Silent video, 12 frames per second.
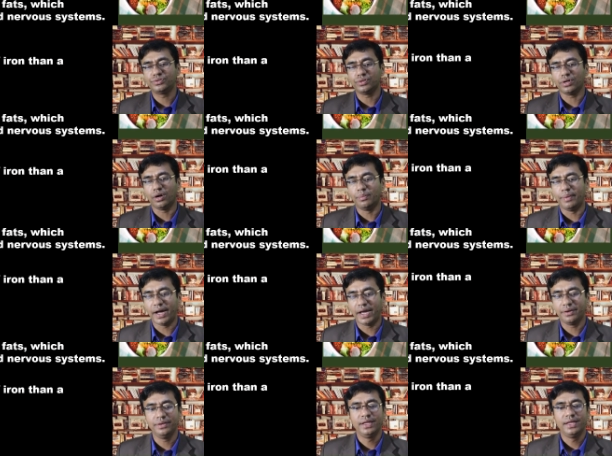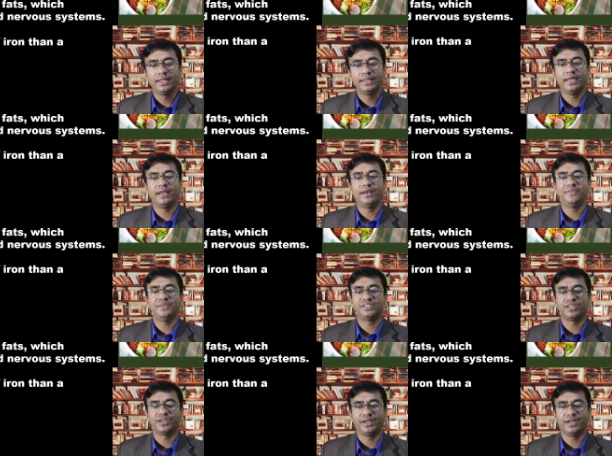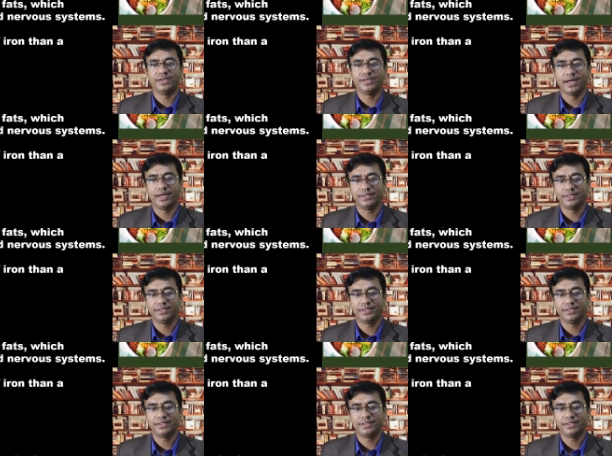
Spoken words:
of iron than a vegetarian diet.